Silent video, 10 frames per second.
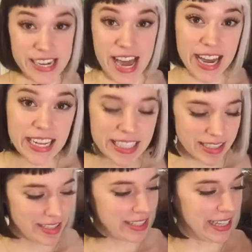
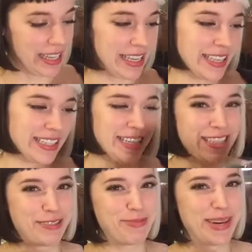Next is
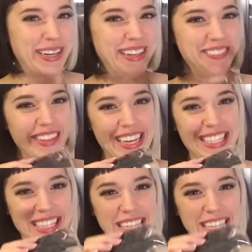another pair of lace